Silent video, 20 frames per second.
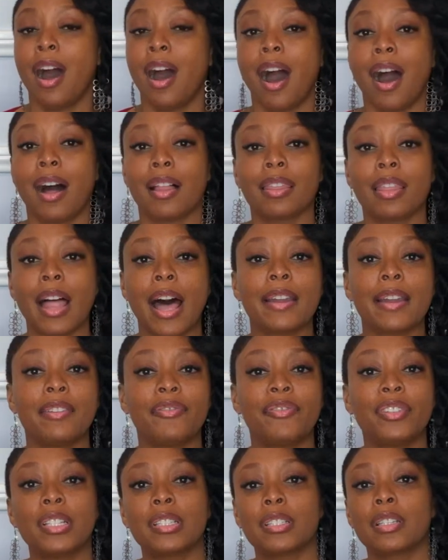A lot
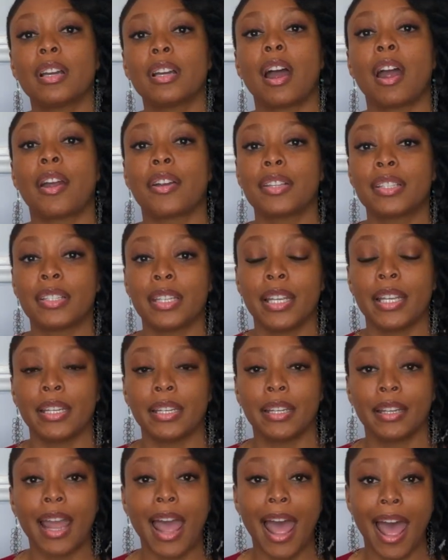of us are seeing
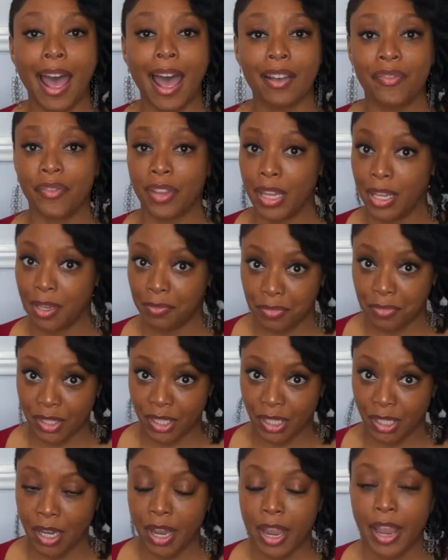it half
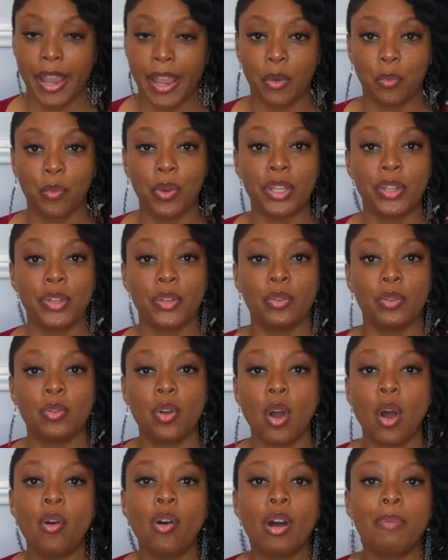empty. And when you
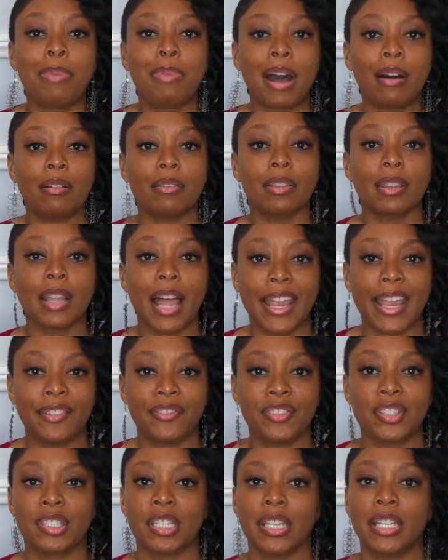go about life
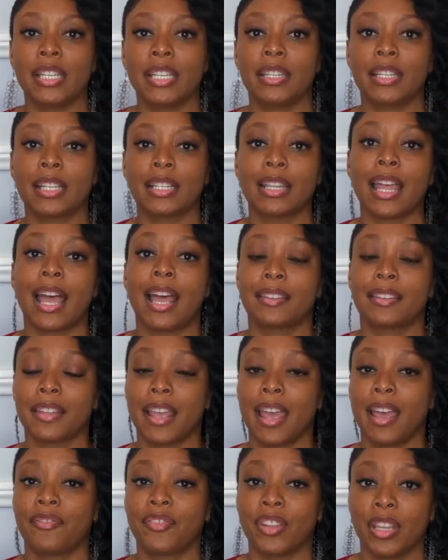seeing the glass
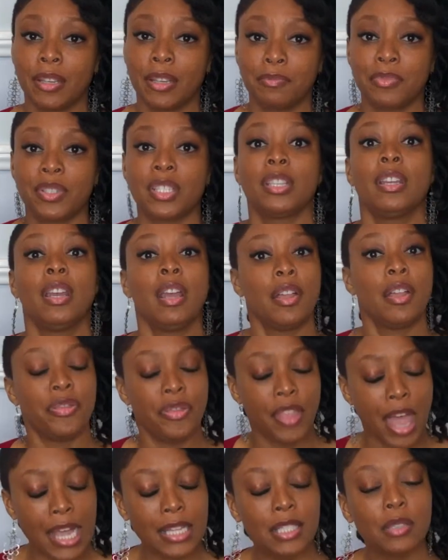half empty,
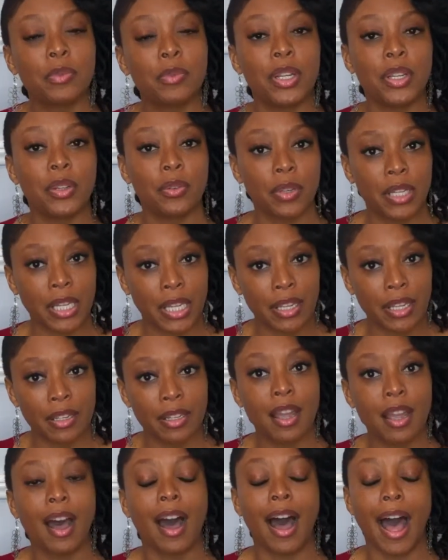that's what you get,
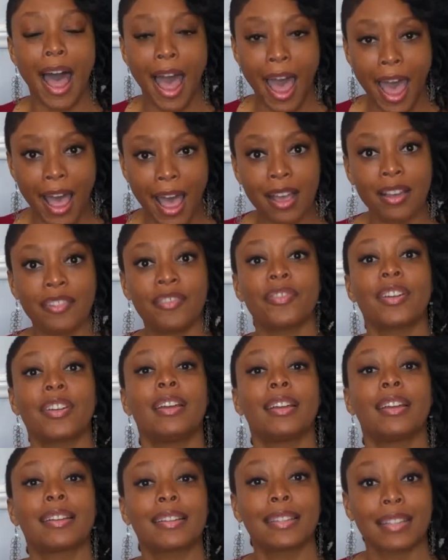a half
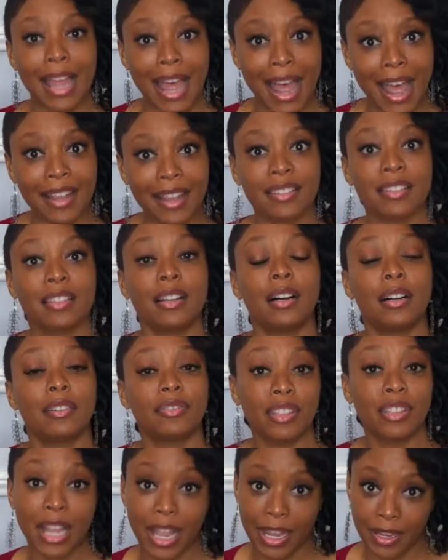glass of
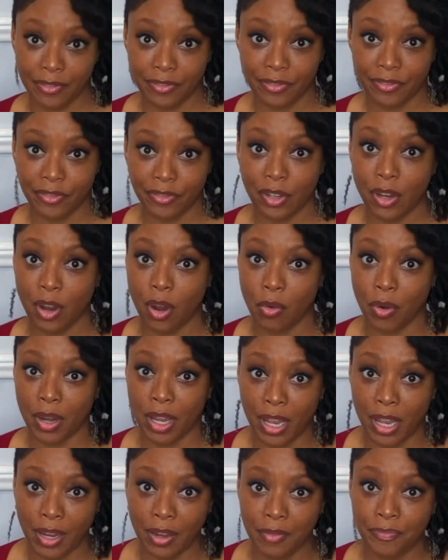life.
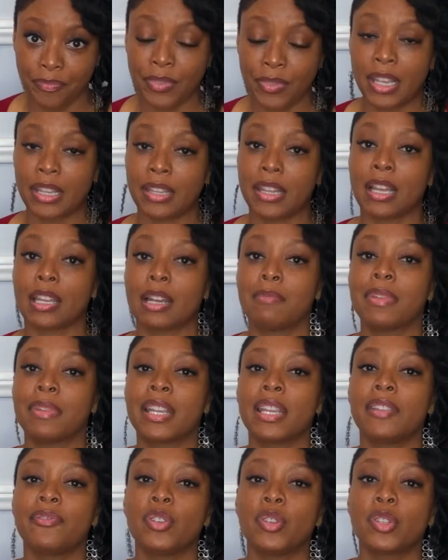Okay? Now I'm going to
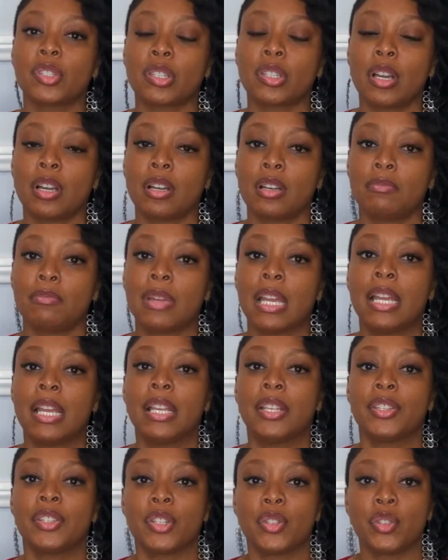give you some
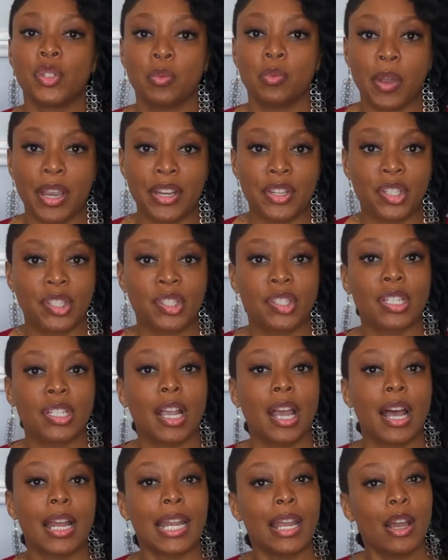situations to
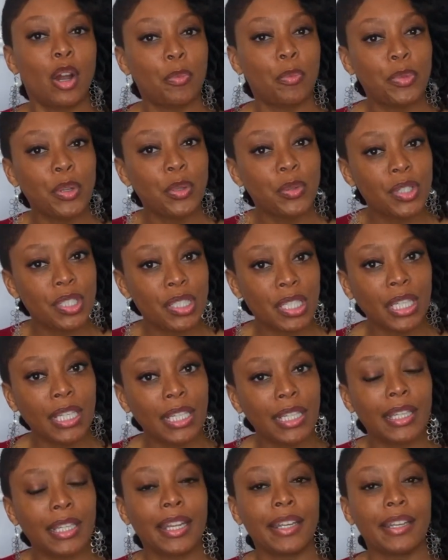kind of help you see
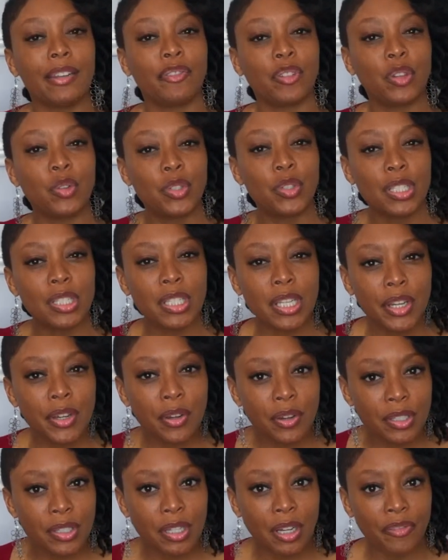it. And if you see
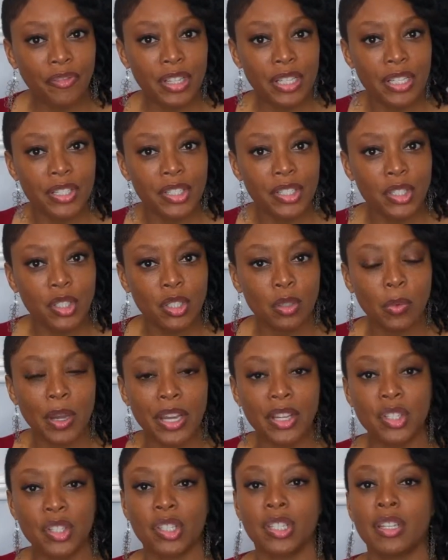yourself in this
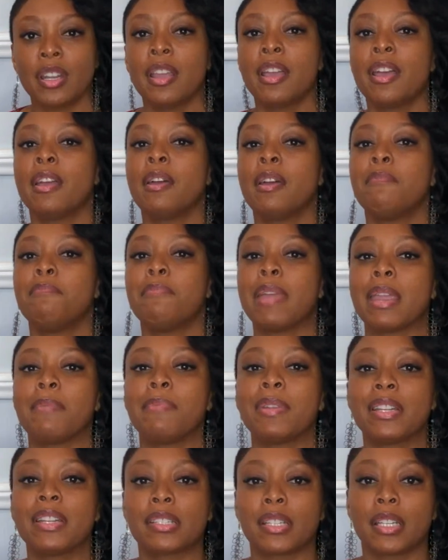situation, maybe
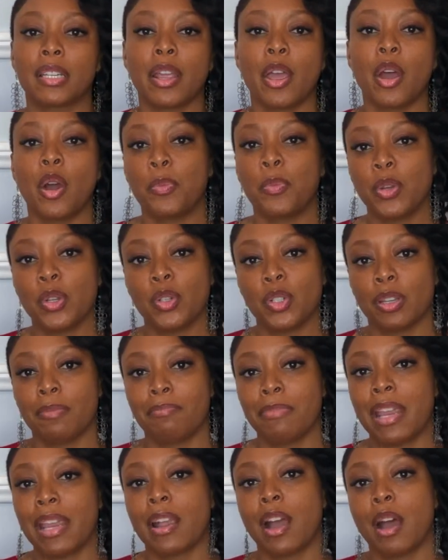this can help you to
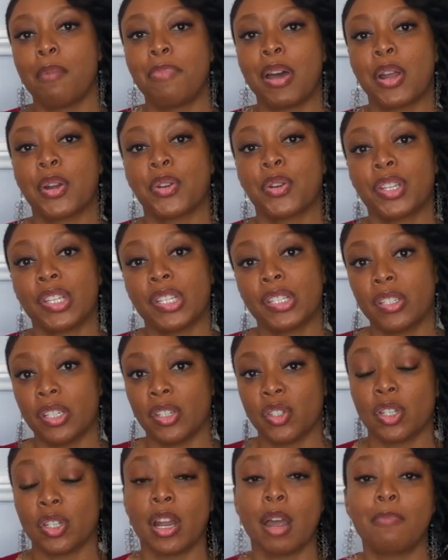make a better
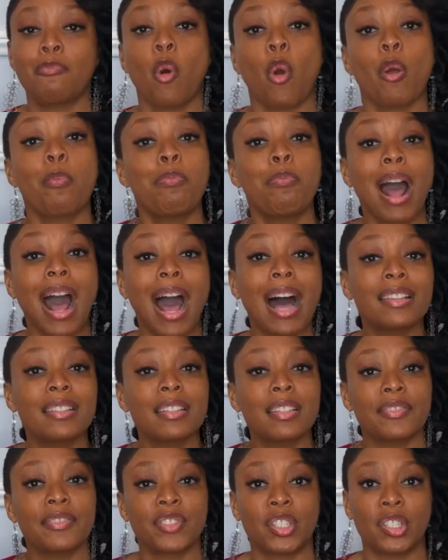decision, a more
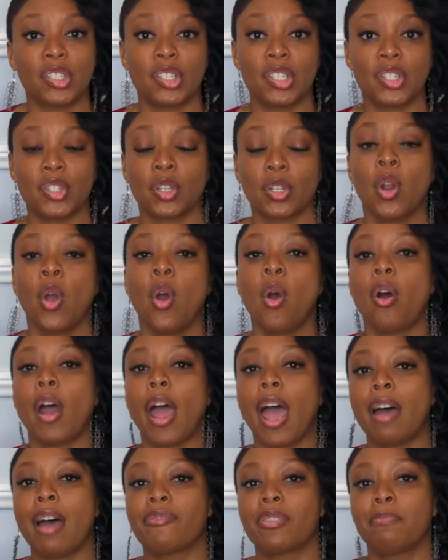positive decision, or
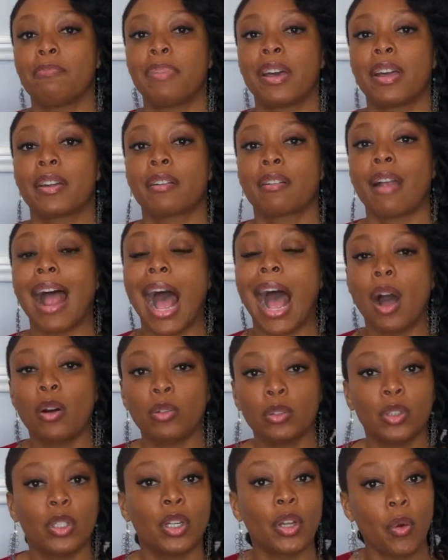have a better
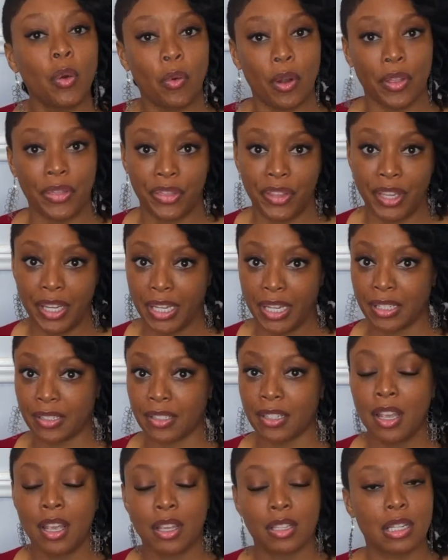outlook on things.
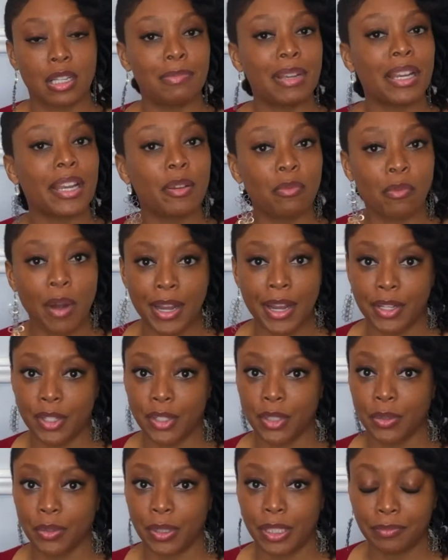So I'm going to get right
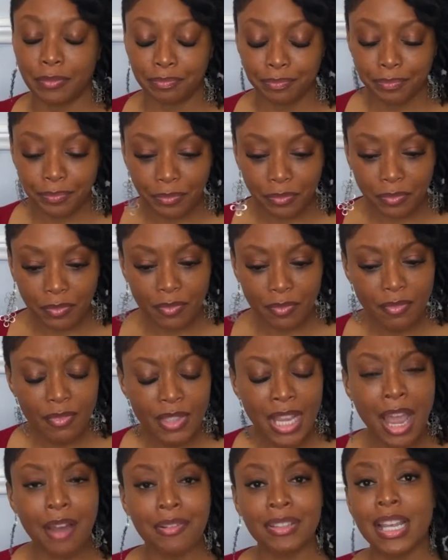to it.
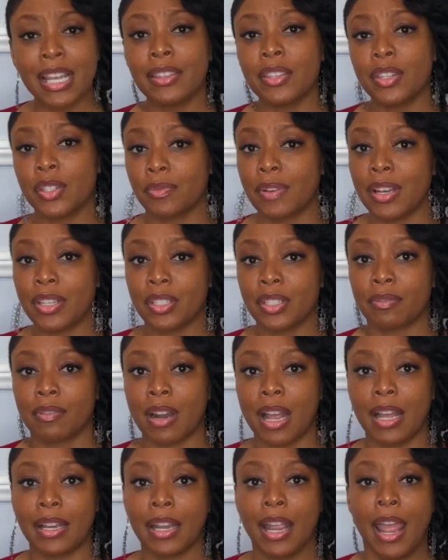I was at this
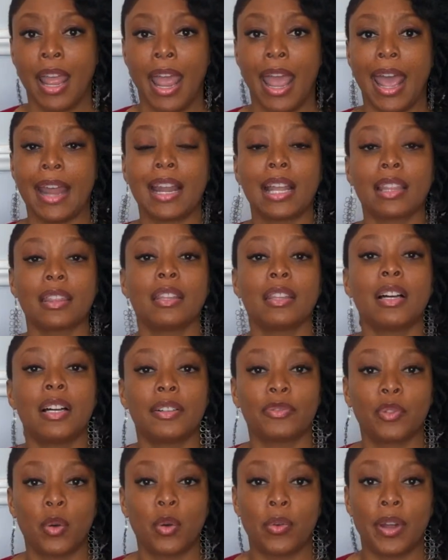restaurant and I
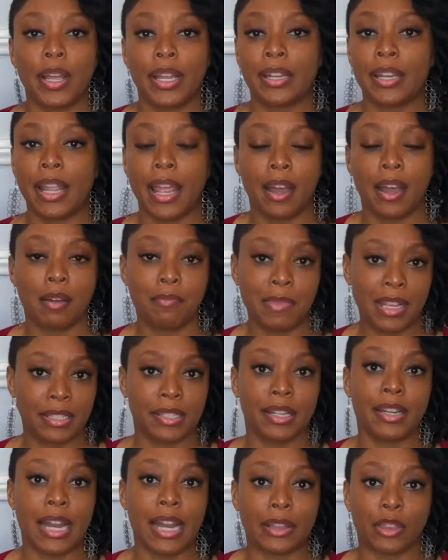love going and
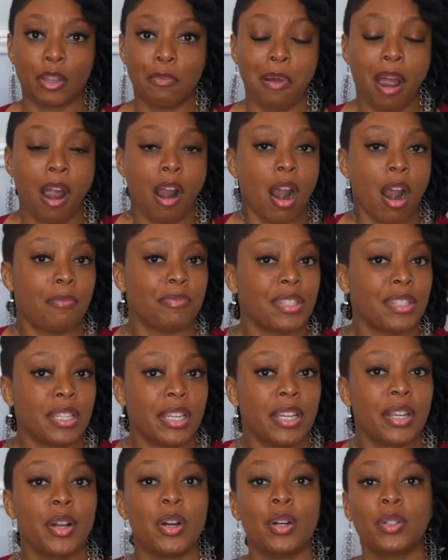sitting at the bar. I'm
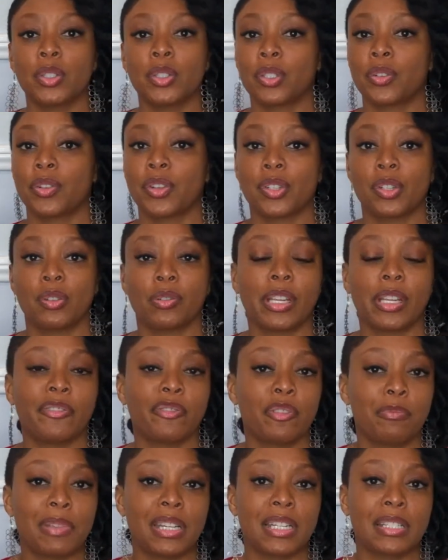single, so there's no need
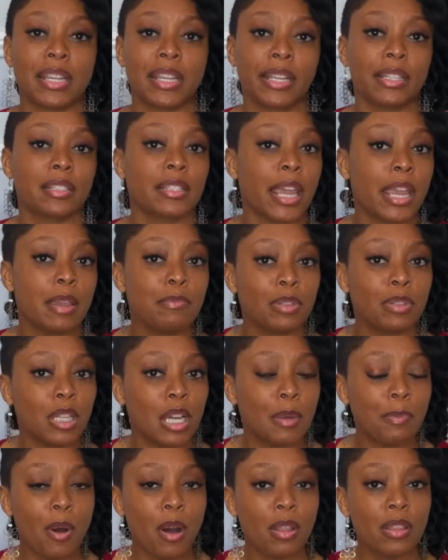for me to take a table
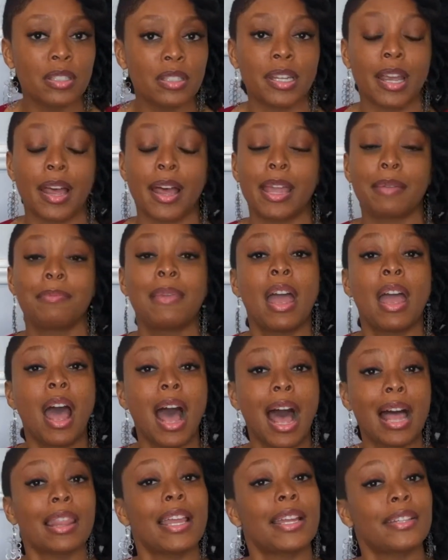up all the time.
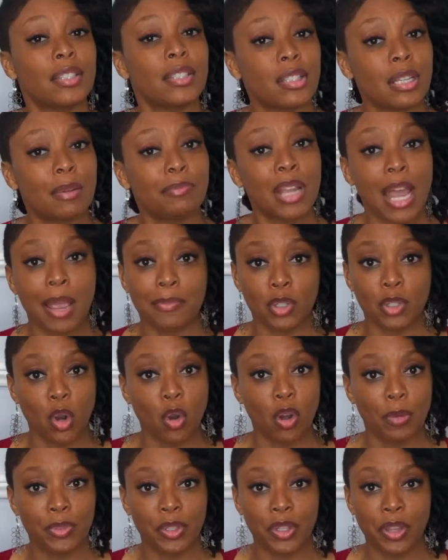I like to sometimes go
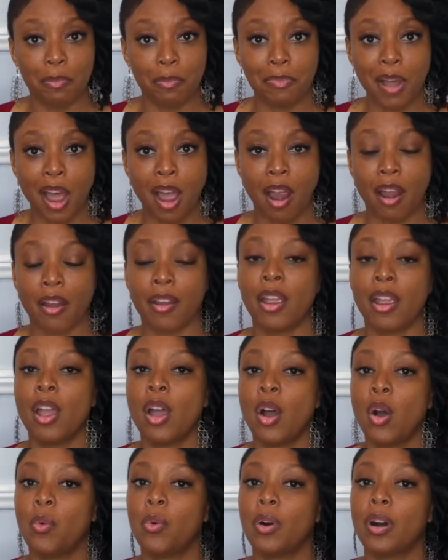up to the bar.
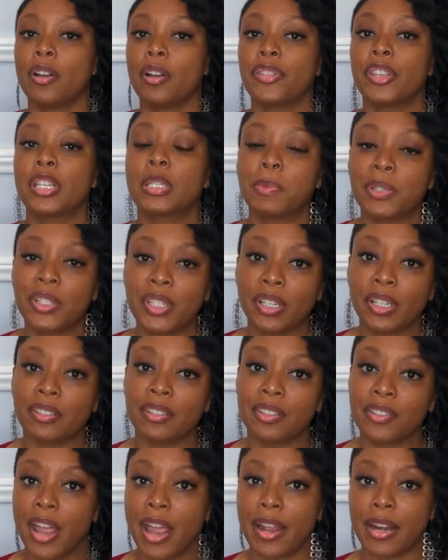Well, this particular
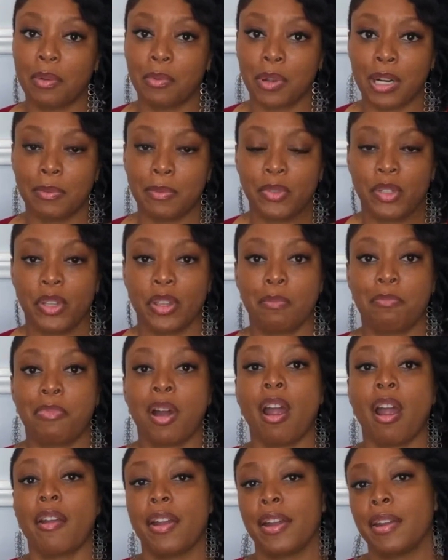night I went up to the
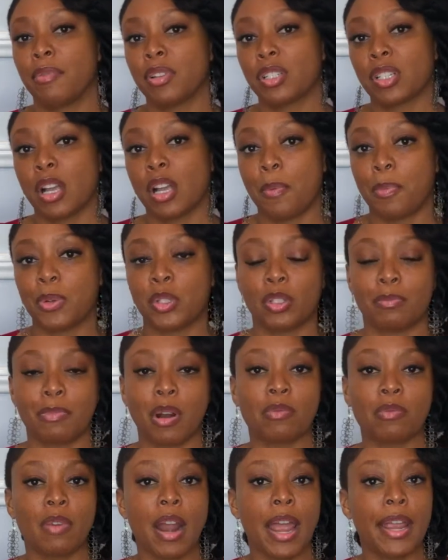bar and it was a couple to my
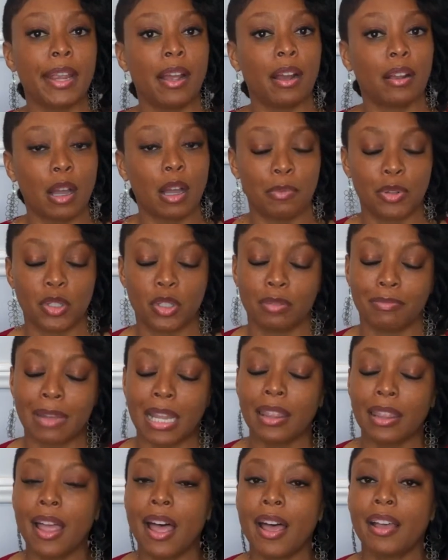right, a couple to my
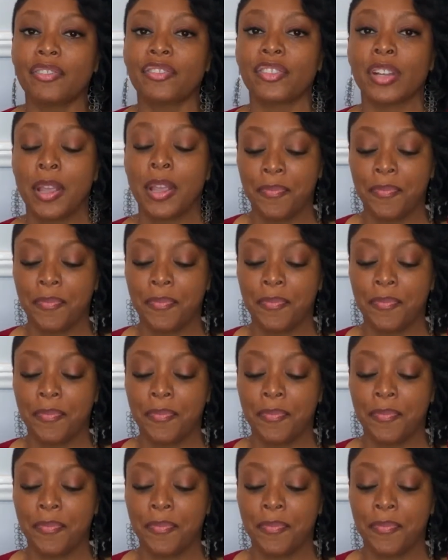left.